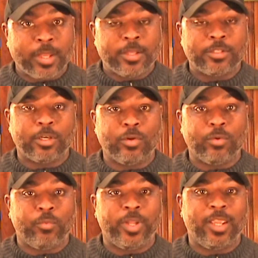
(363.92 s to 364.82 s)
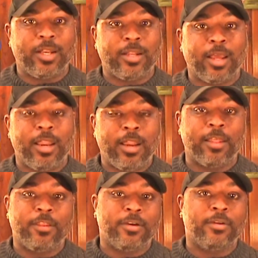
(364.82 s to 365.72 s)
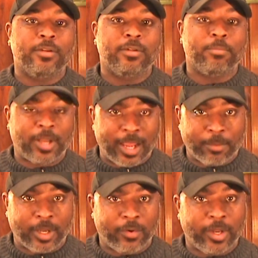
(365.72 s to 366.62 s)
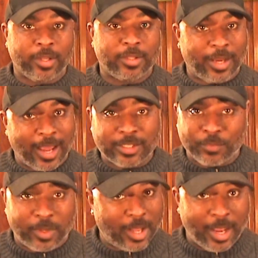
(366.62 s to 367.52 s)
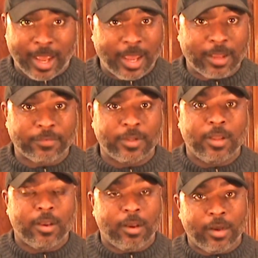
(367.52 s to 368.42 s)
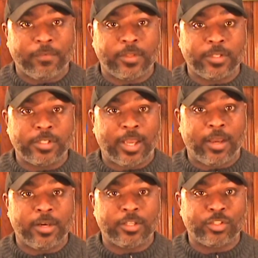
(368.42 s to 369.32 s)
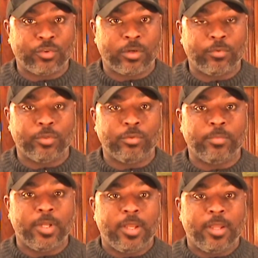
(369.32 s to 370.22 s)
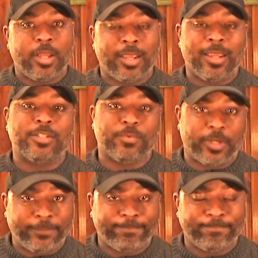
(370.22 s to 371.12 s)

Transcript: So we get another BlackBerry, the last one they have, out of the storeroom, and guess what?